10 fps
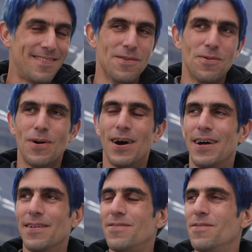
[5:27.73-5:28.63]

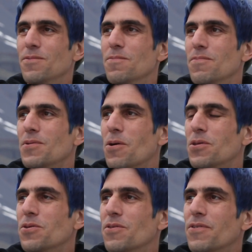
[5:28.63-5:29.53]
to go to
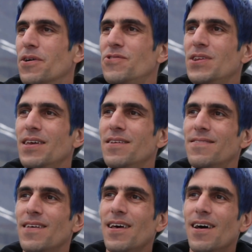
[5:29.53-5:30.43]
universities.